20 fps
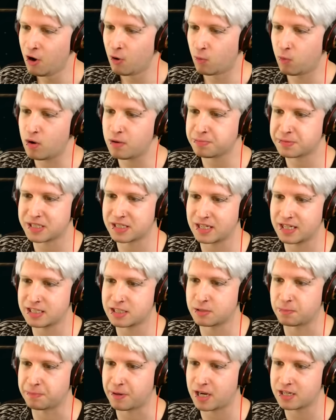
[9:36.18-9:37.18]
Whoops, let's
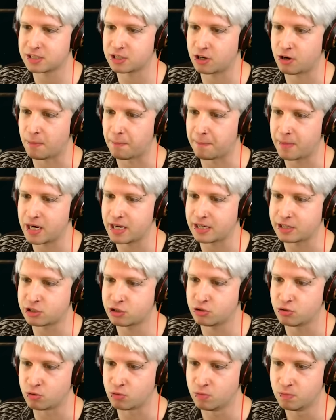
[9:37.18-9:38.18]
deposit our money
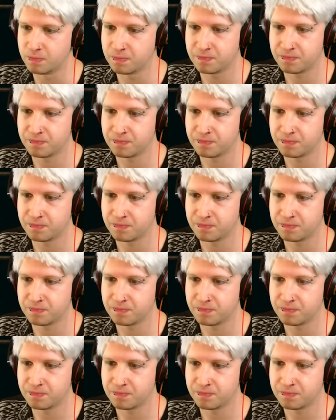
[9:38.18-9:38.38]
too.